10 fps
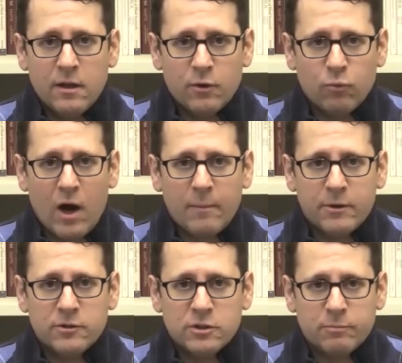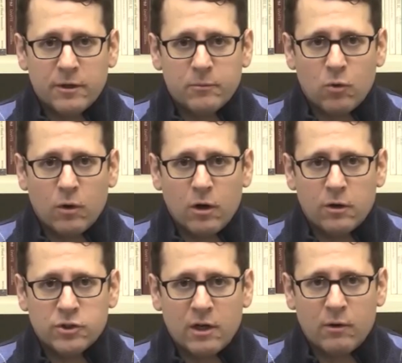the Roberts Supreme Court
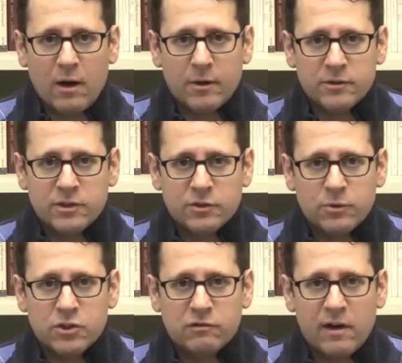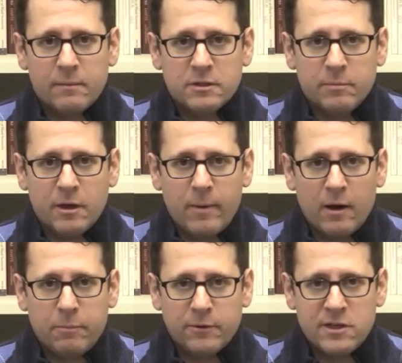under John Roberts has always claimed to be
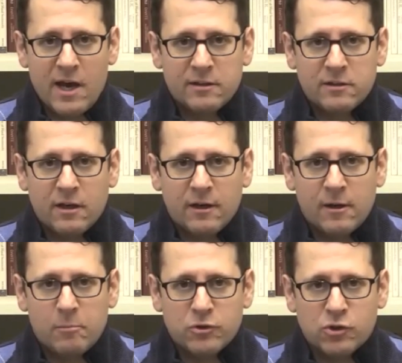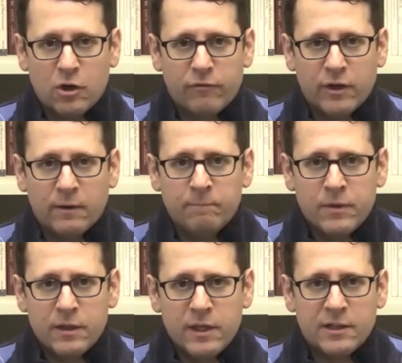about protecting and preserving
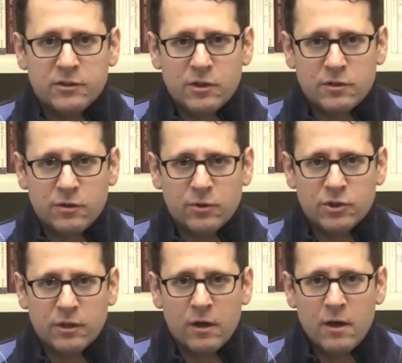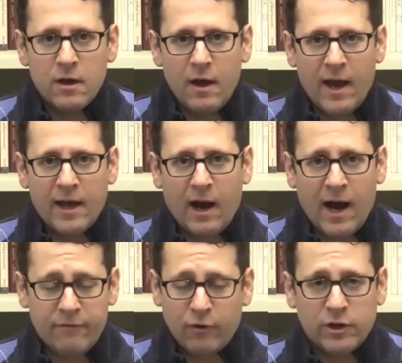the institution. And
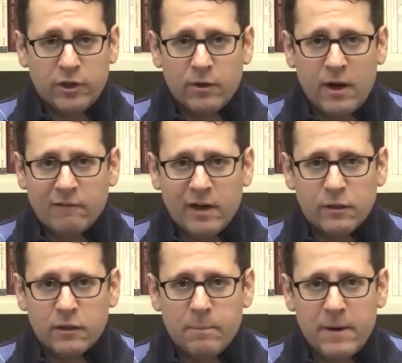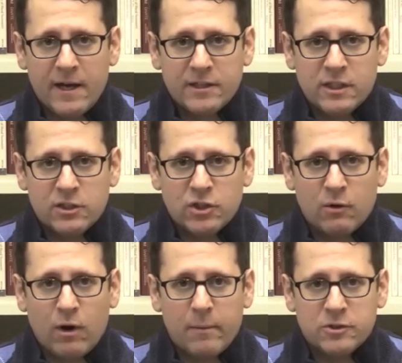I've argued at length in the past that John
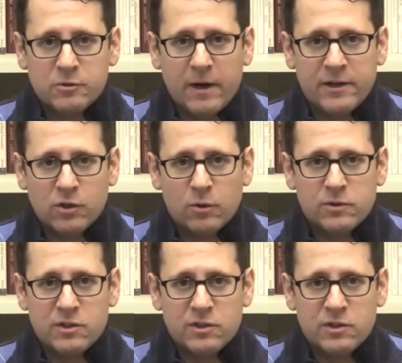Roberts, by his own